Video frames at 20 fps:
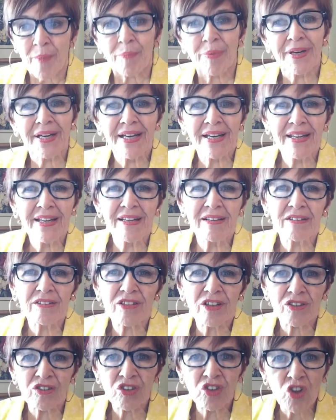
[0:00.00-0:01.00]
but it
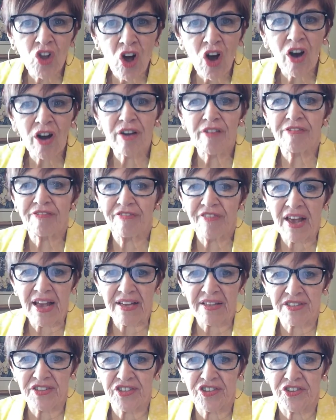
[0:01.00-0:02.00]
healed a lot
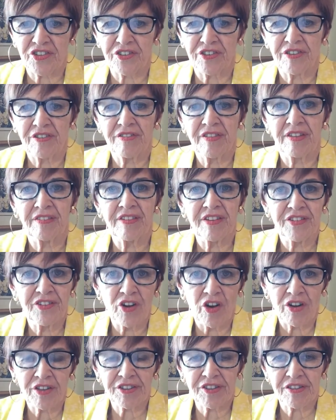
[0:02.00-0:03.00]
faster than the
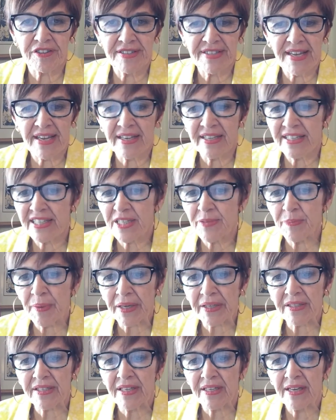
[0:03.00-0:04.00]
doctors had
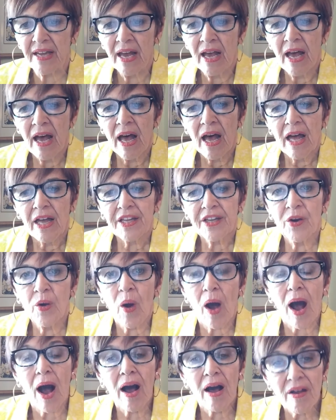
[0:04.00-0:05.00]
expected. You
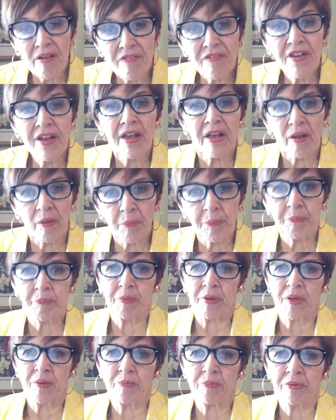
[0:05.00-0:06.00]
know, I've
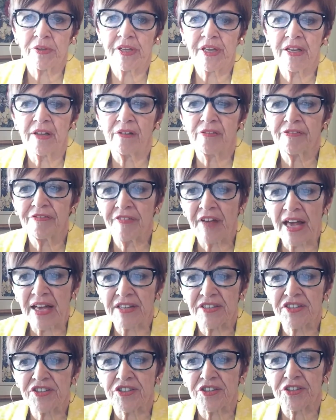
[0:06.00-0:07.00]
helped people heal
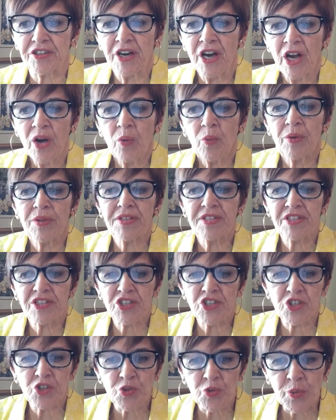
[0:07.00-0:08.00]
faster with
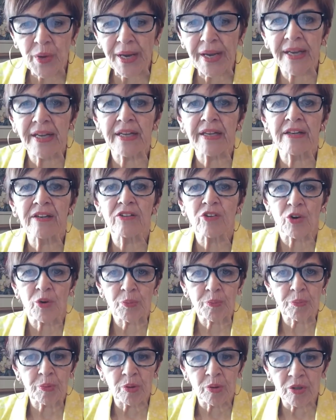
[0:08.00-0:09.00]
strained
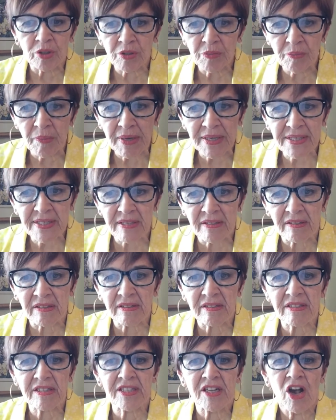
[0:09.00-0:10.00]
or pulled
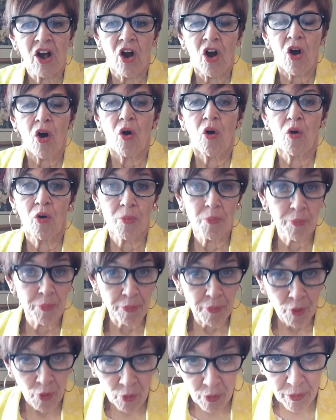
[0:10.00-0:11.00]
muscles, or
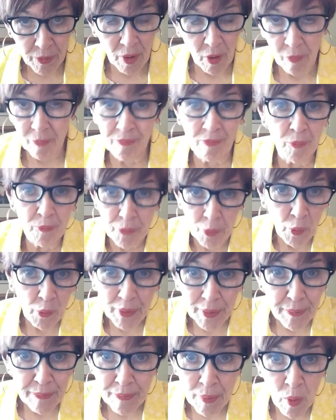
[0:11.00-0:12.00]
broke, uh,
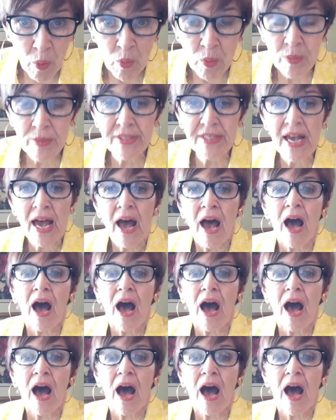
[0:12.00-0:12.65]
broken bones.